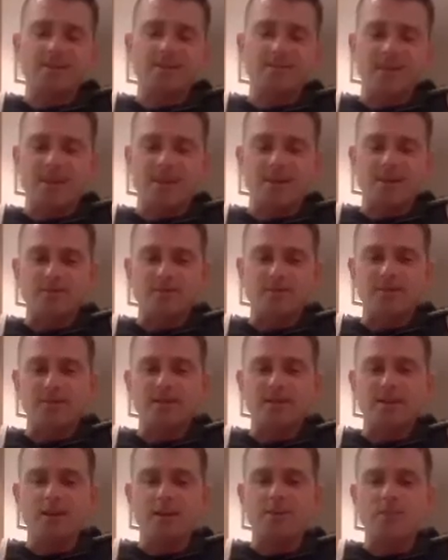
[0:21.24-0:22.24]
around
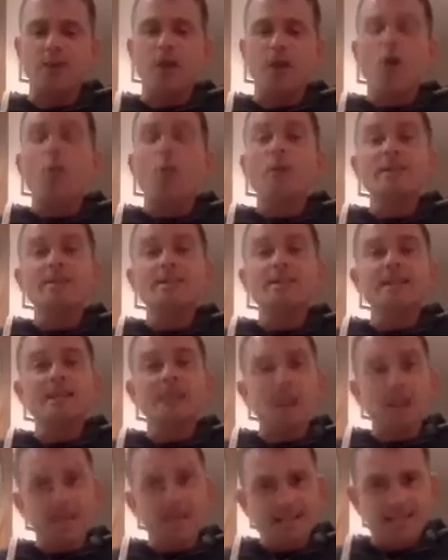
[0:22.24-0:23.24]
the globe. We're
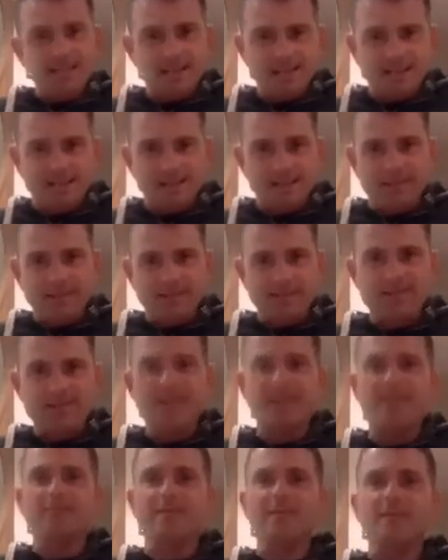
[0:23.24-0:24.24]
delighted this
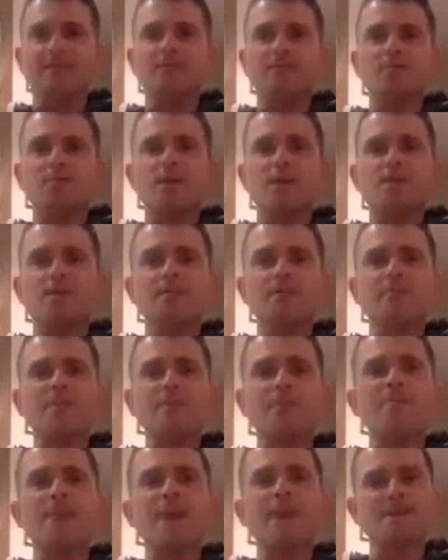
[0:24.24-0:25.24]
evening to welcome
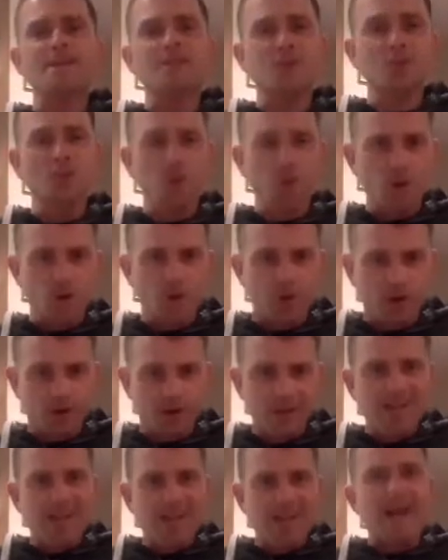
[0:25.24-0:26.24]
Matt Gaw
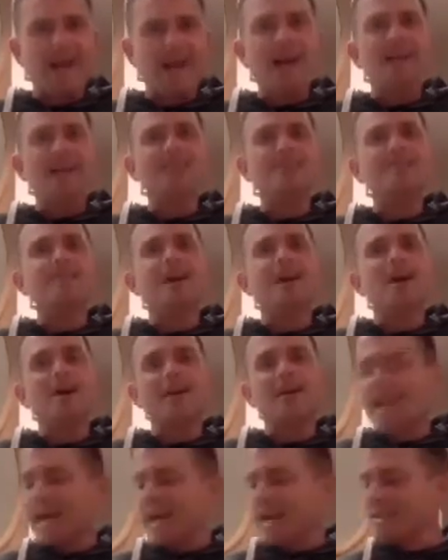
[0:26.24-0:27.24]
as
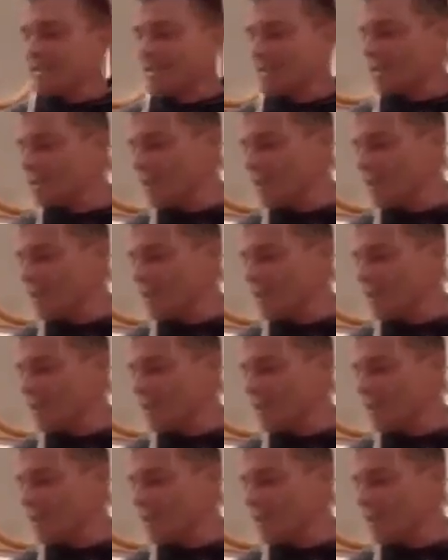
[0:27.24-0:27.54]
our guest to